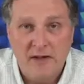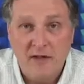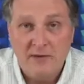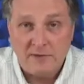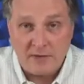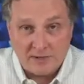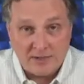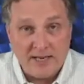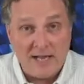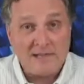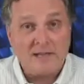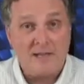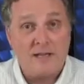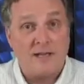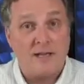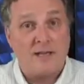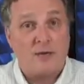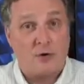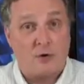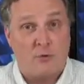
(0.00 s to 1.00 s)
Doesn't that sound
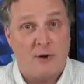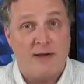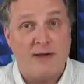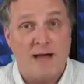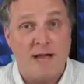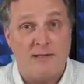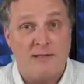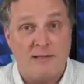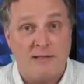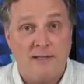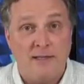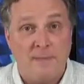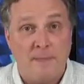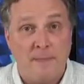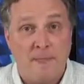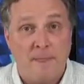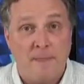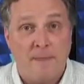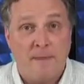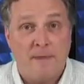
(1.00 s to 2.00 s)
like a great idea?
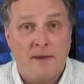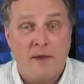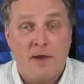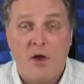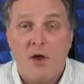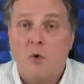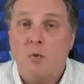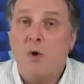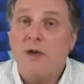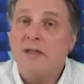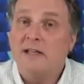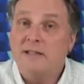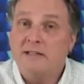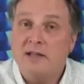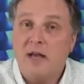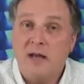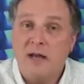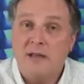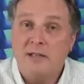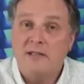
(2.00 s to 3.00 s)
Well, it
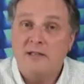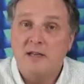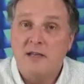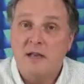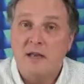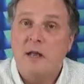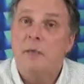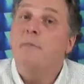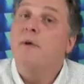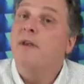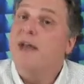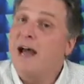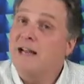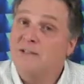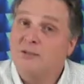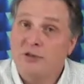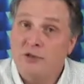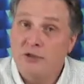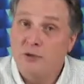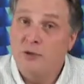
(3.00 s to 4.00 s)
does, but not
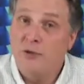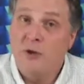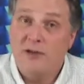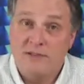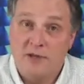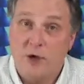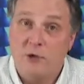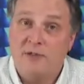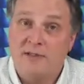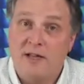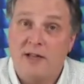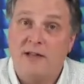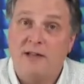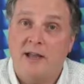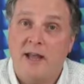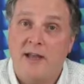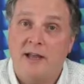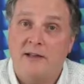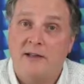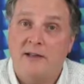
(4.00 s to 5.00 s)
to you as a
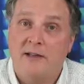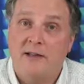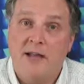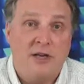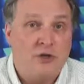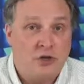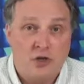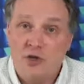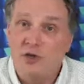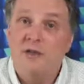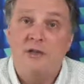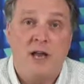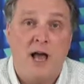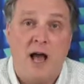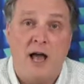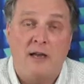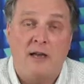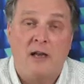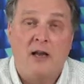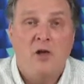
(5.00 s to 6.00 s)
hotelier. It should
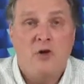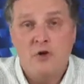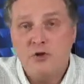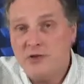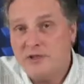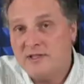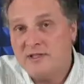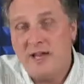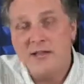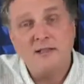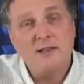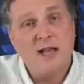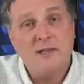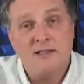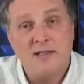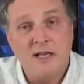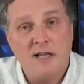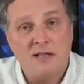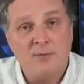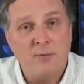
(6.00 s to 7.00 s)
not. You should take that
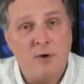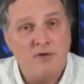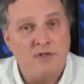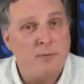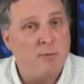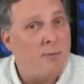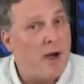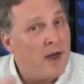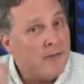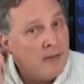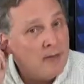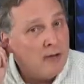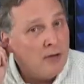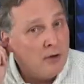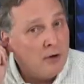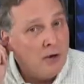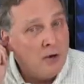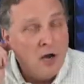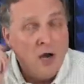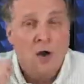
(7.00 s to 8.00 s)
salesperson by the
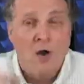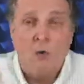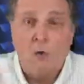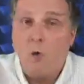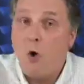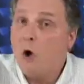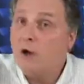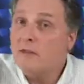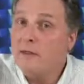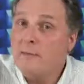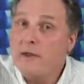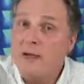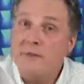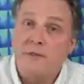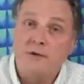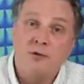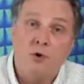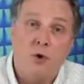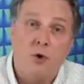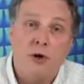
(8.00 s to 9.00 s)
ear, walk them out the
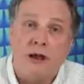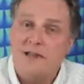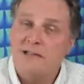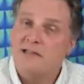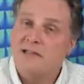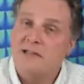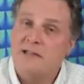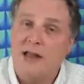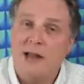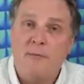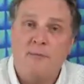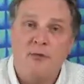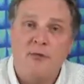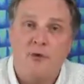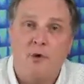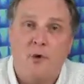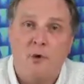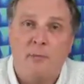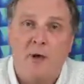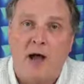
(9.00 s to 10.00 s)
door, and slam the
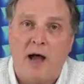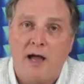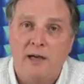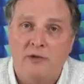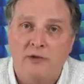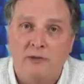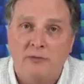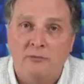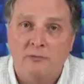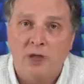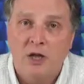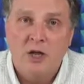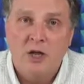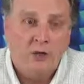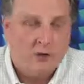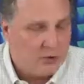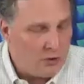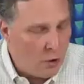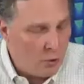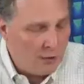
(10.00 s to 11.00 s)
door behind you.
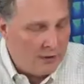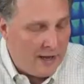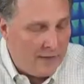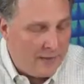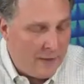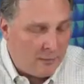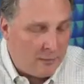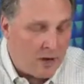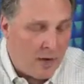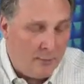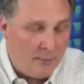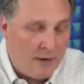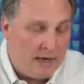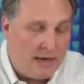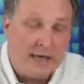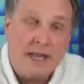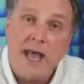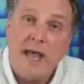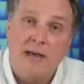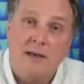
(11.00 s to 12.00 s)
Don't let them come in
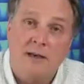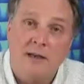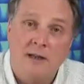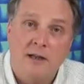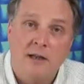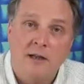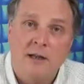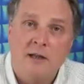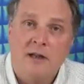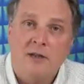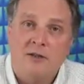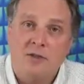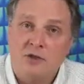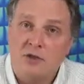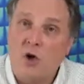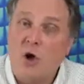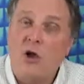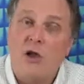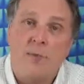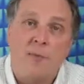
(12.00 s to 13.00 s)
again to
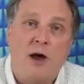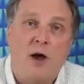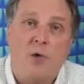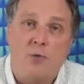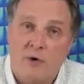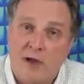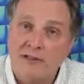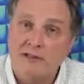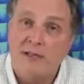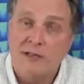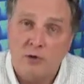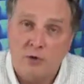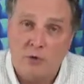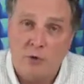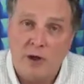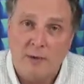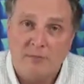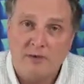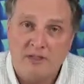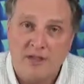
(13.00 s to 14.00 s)
talk about renting your
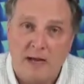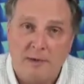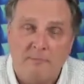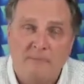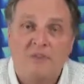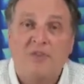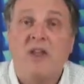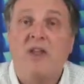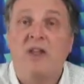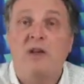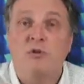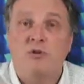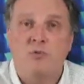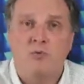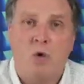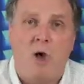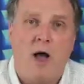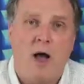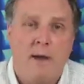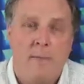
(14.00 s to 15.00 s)
website. Here's
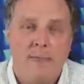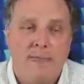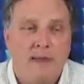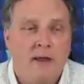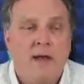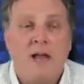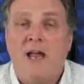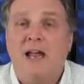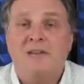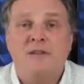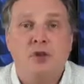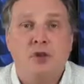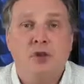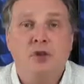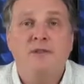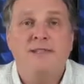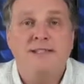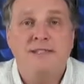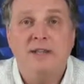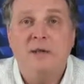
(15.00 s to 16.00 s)
why. It's a
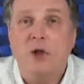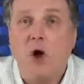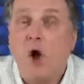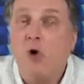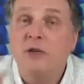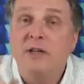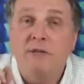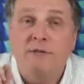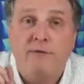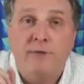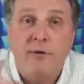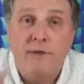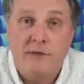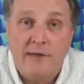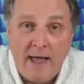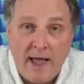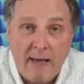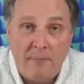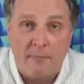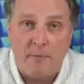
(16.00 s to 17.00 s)
good deal only for
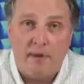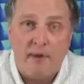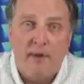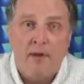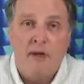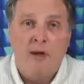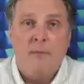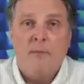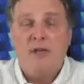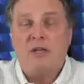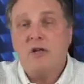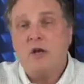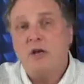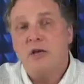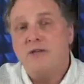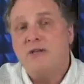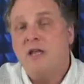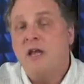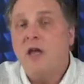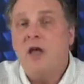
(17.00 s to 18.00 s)
them,
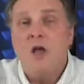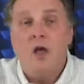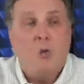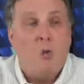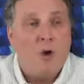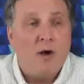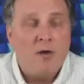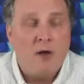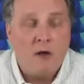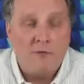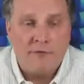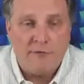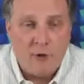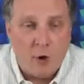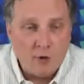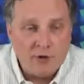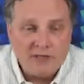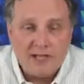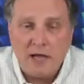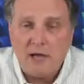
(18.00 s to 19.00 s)
because what
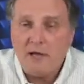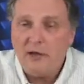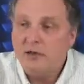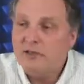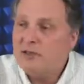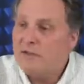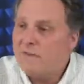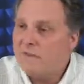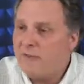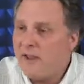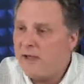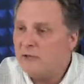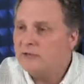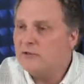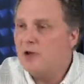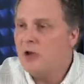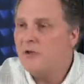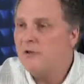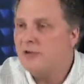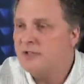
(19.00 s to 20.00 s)
hoteliers fail
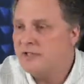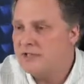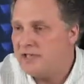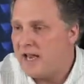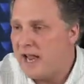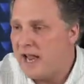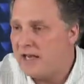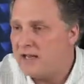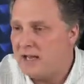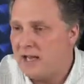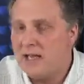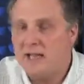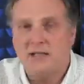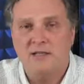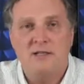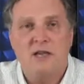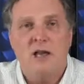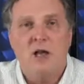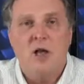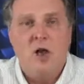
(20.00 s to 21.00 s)
to understand
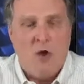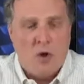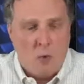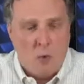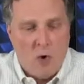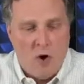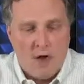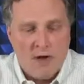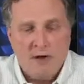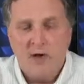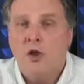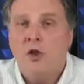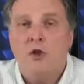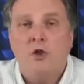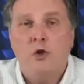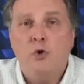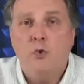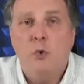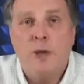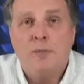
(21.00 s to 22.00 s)
is, one,
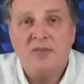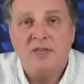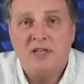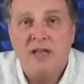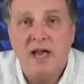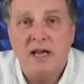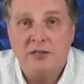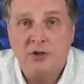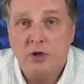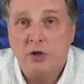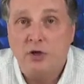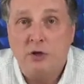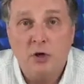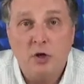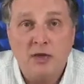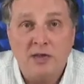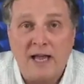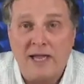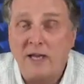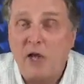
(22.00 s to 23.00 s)
your website's going to
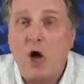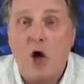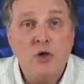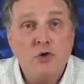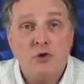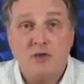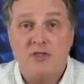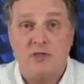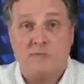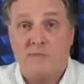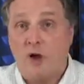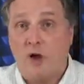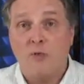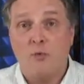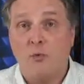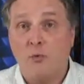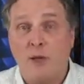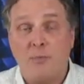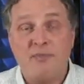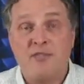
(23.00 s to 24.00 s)
look like hundreds of other
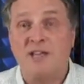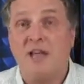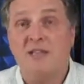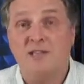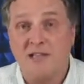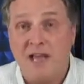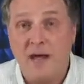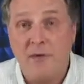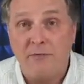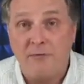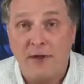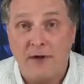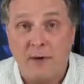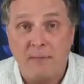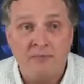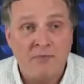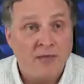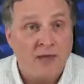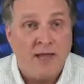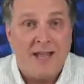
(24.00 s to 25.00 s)
websites out there.
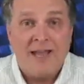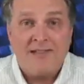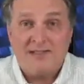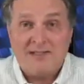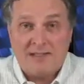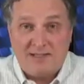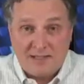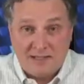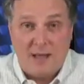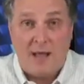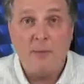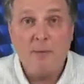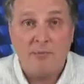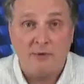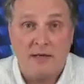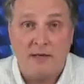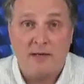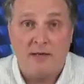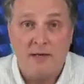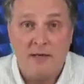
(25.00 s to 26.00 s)
It's a
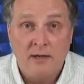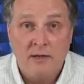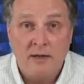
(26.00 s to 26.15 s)
template.